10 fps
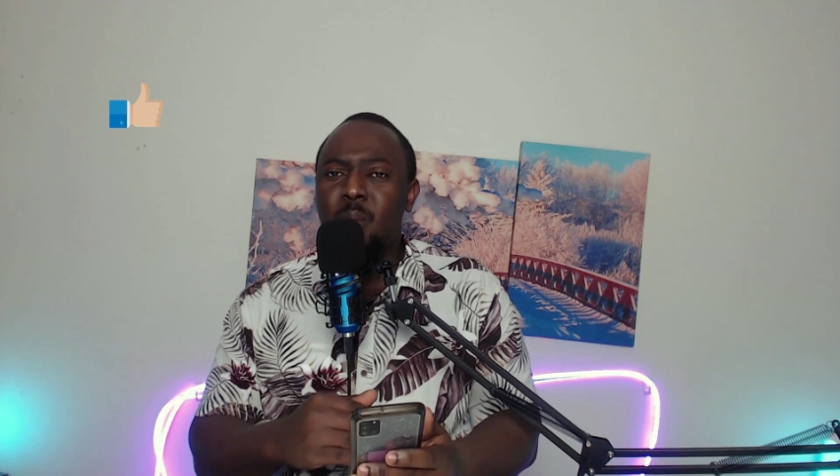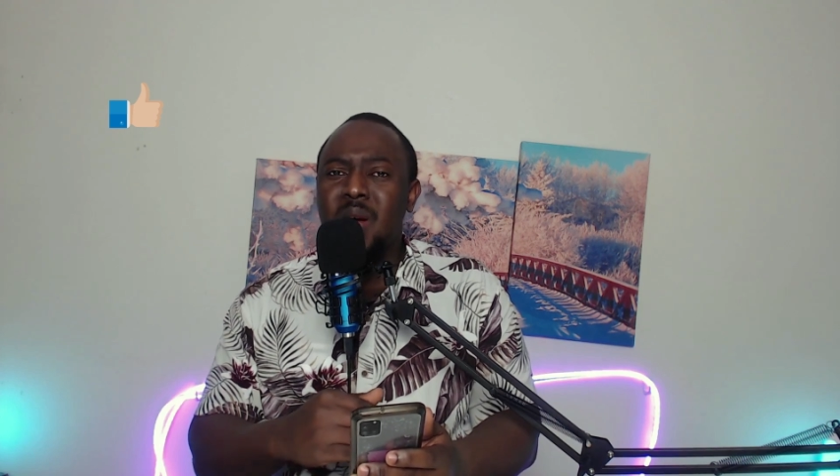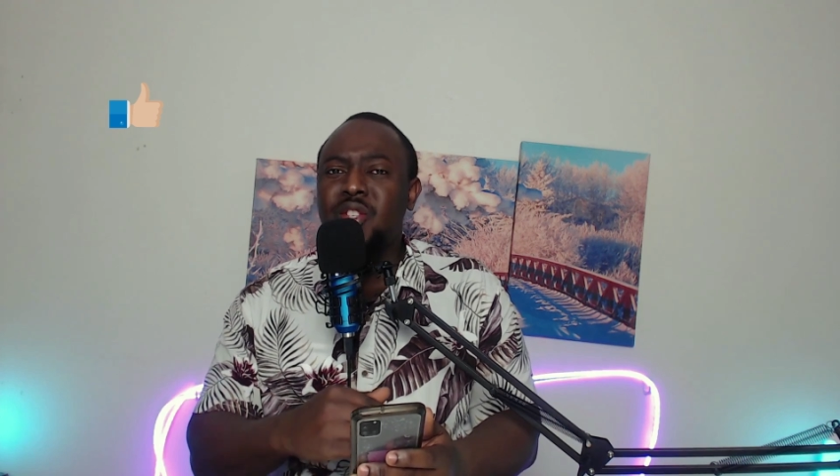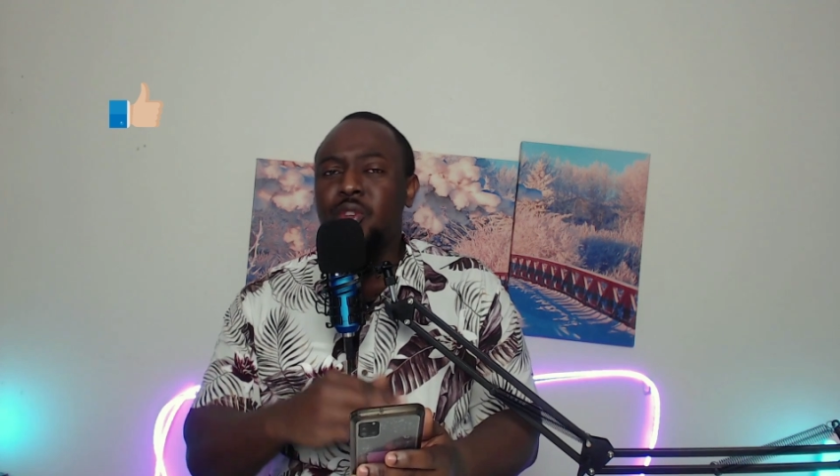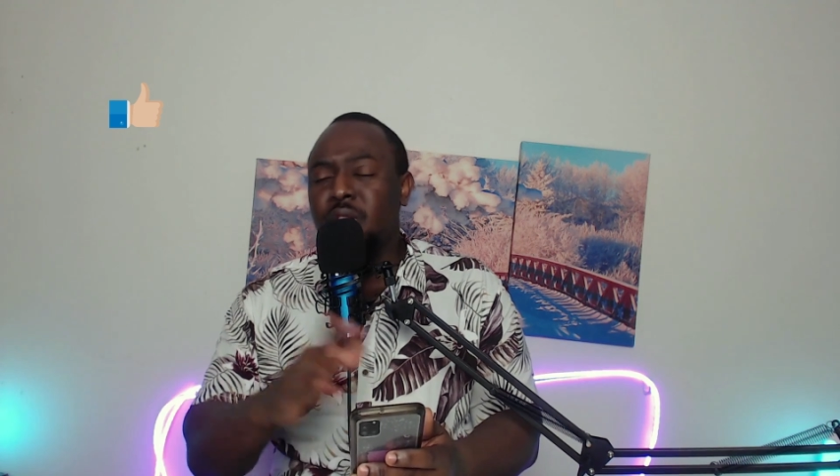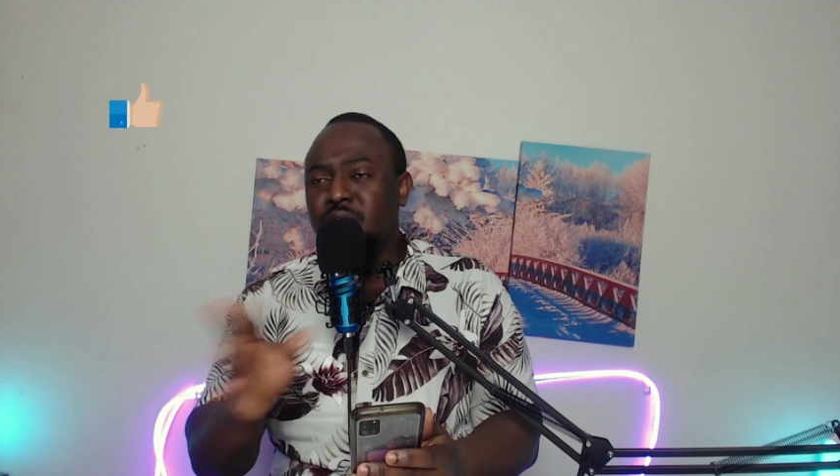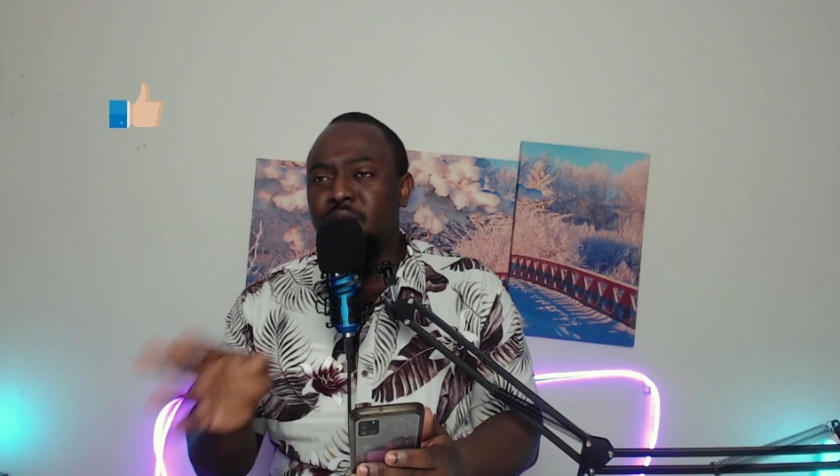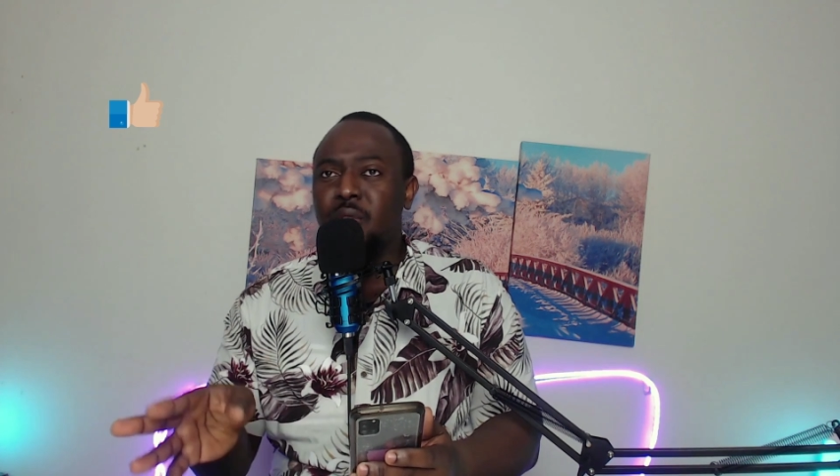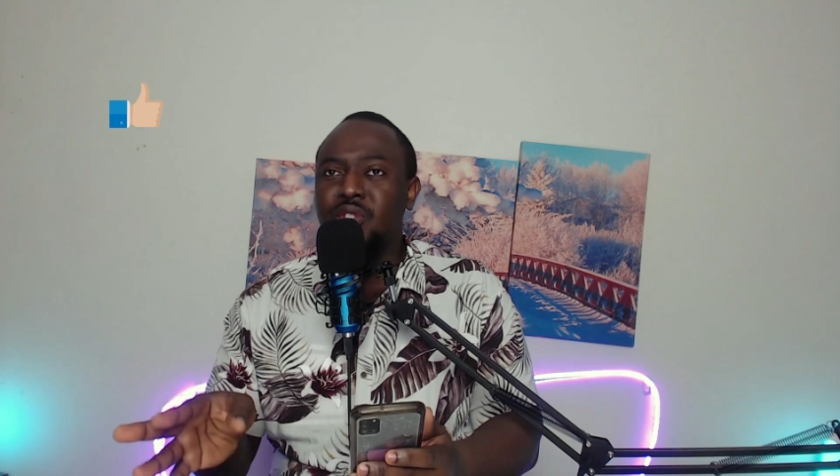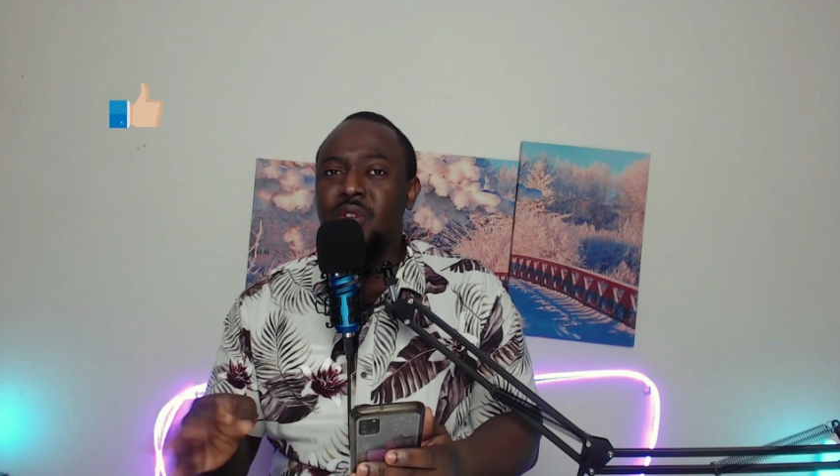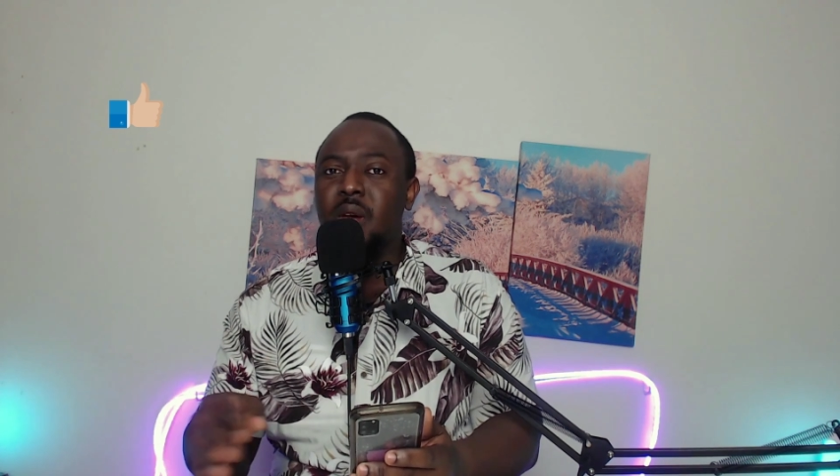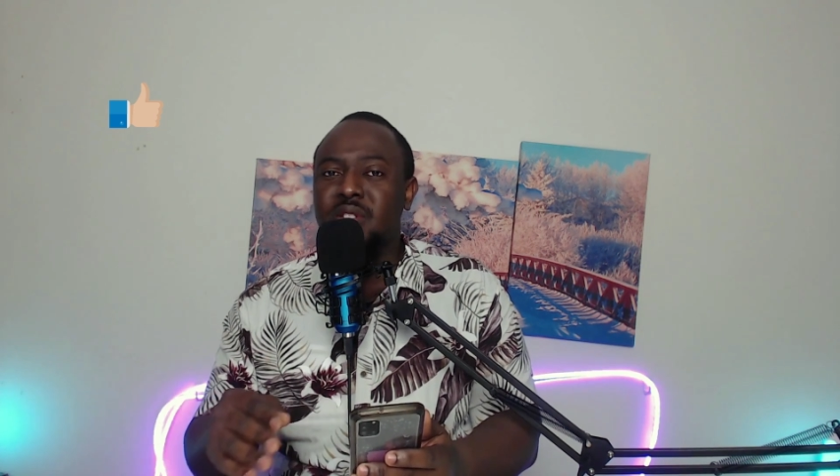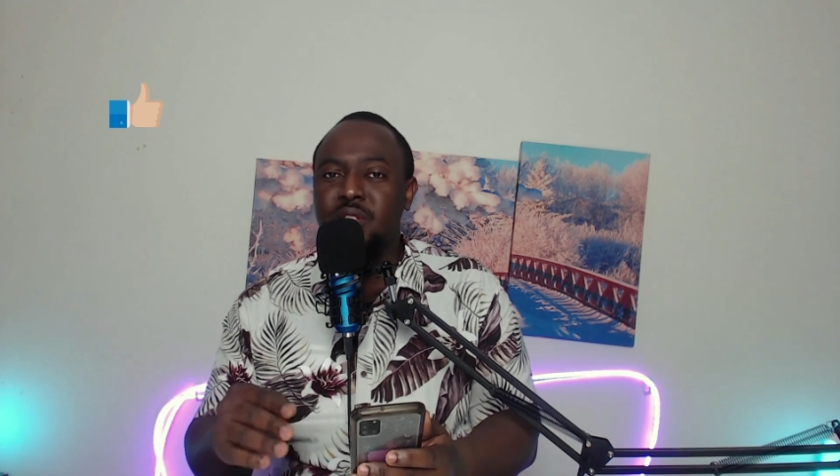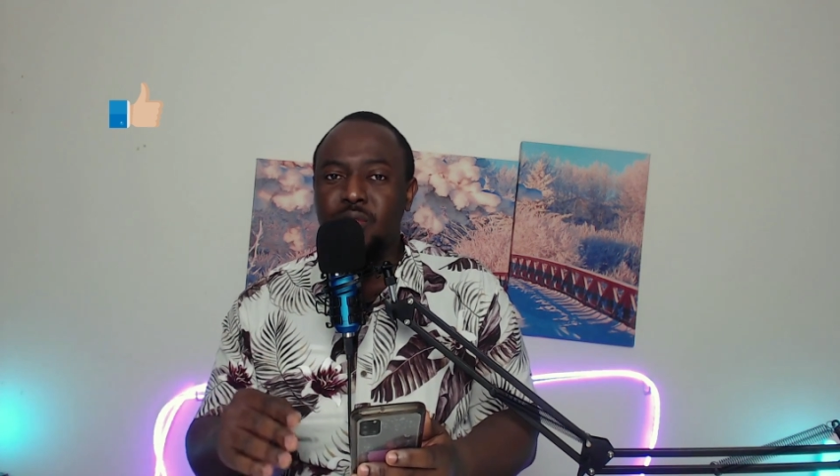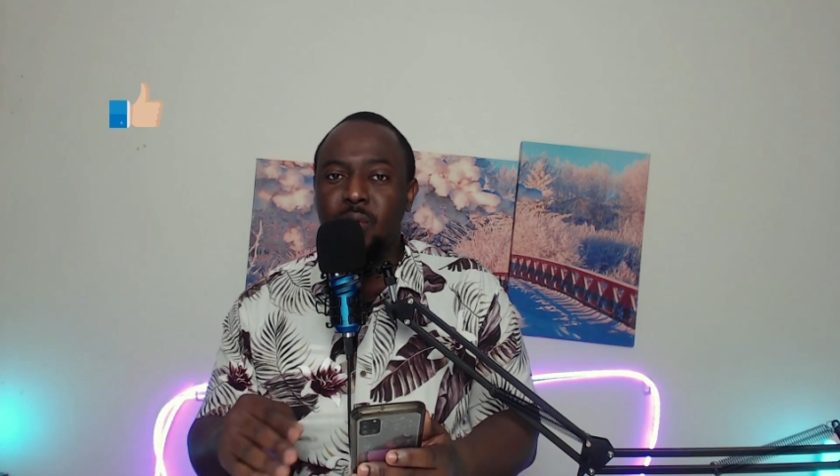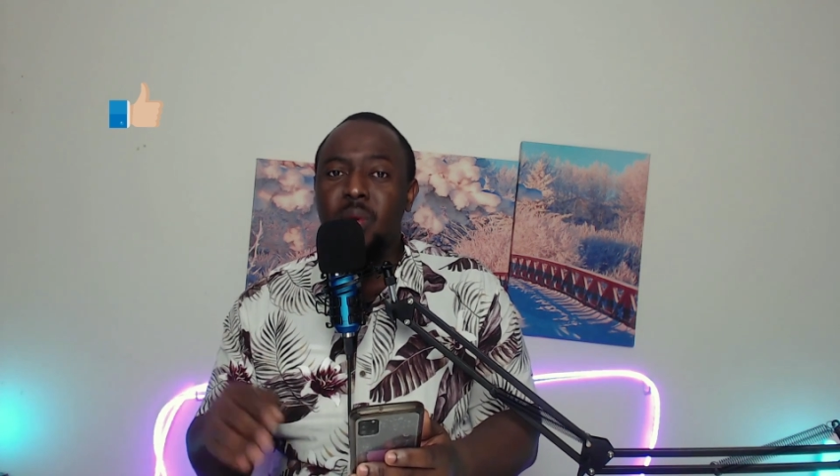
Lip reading: searching for services,